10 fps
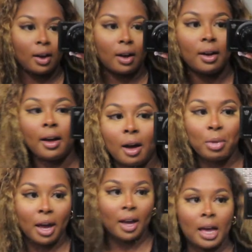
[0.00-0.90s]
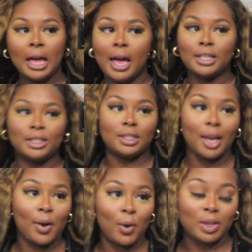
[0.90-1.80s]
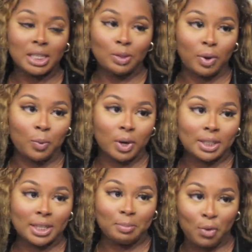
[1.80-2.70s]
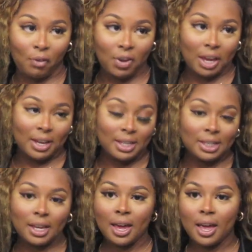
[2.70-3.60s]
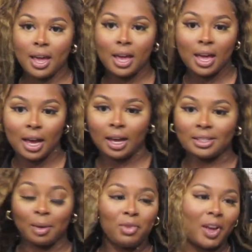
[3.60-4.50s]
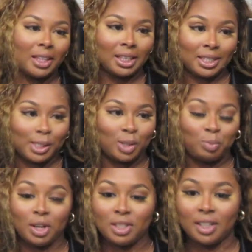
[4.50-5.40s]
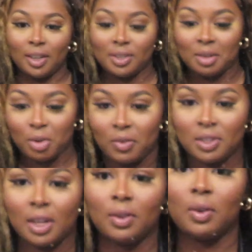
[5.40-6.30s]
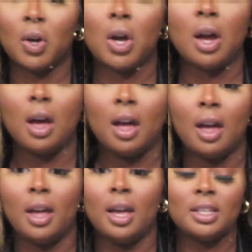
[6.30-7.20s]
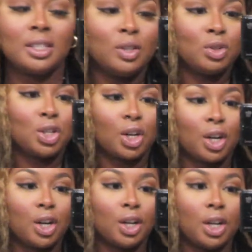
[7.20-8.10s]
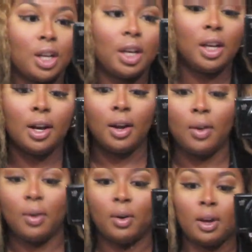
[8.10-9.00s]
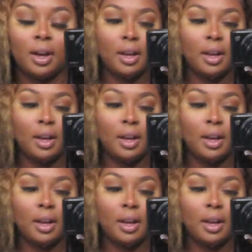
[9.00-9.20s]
y'all. I'm back. So this is what I went into the movies. Tell me if y'all think this is too much to go to the movies though. Silk shirt, you know.